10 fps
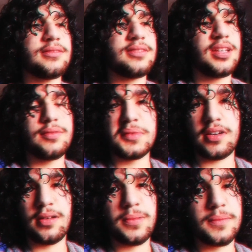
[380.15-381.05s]
to give them a
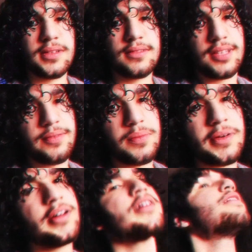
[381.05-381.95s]
compliment, to give them
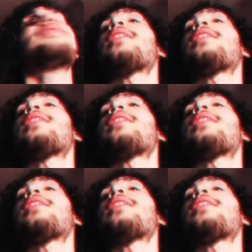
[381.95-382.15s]
a hug,